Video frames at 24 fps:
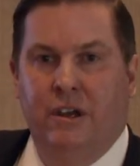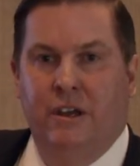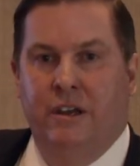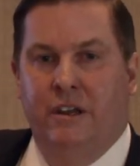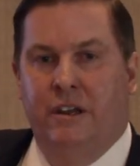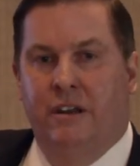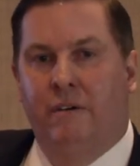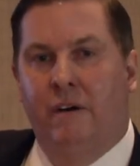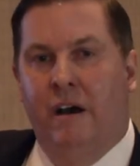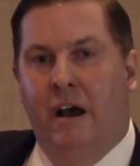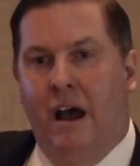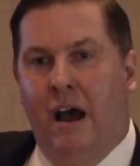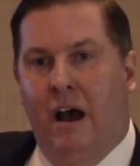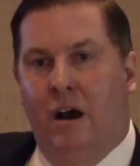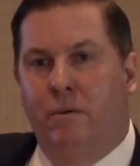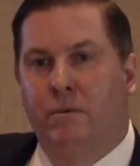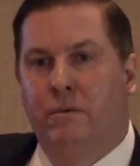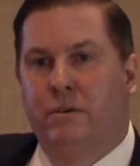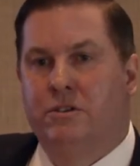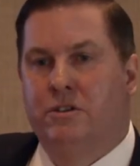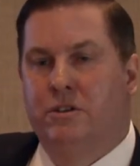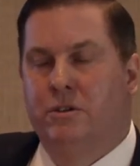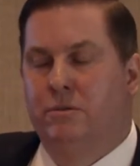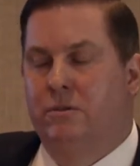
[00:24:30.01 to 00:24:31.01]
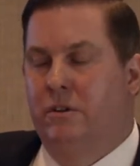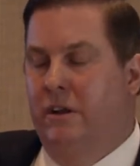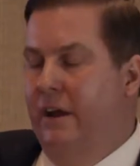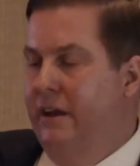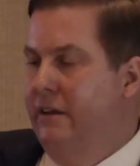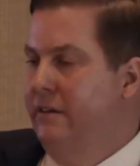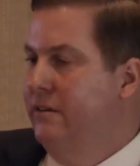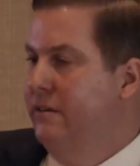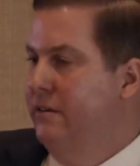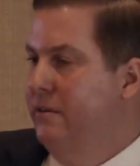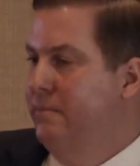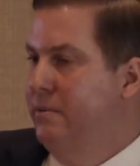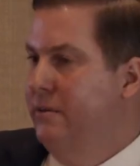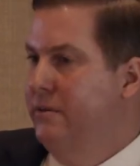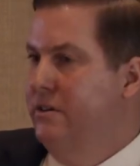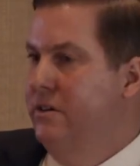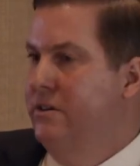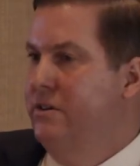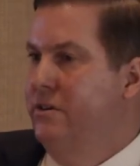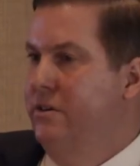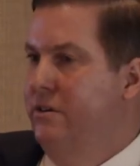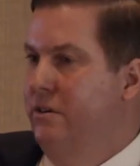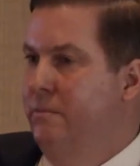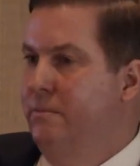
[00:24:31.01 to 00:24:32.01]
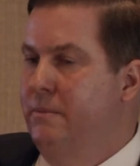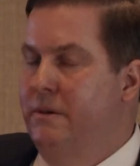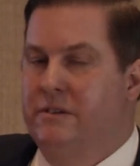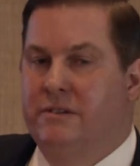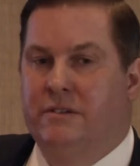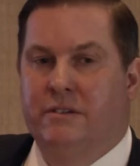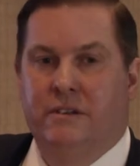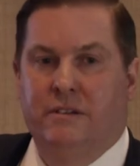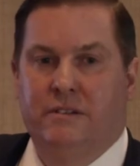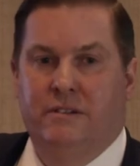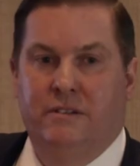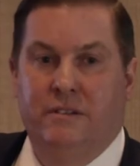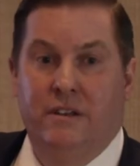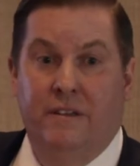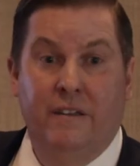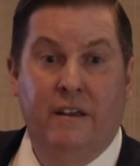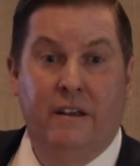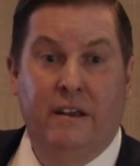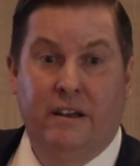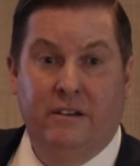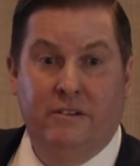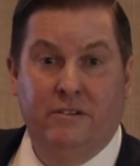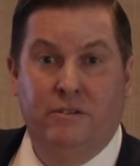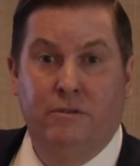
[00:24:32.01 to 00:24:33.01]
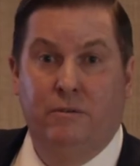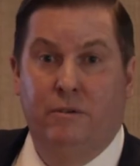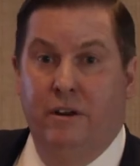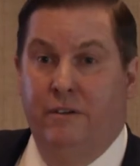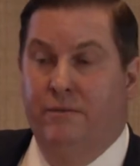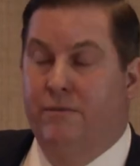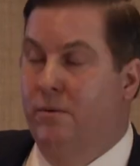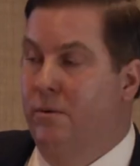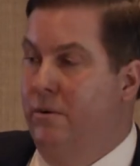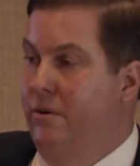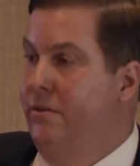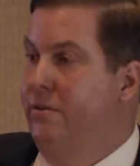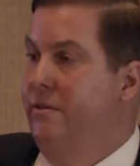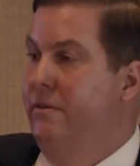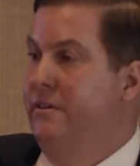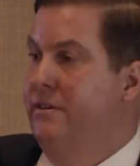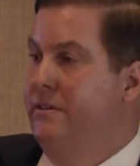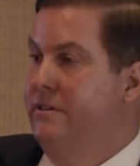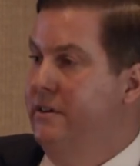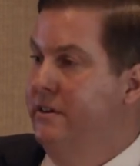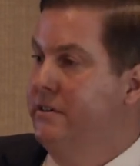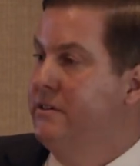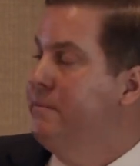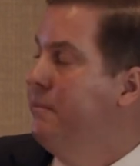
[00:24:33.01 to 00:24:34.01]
you know, how would you like to position your business in the next 24 to 36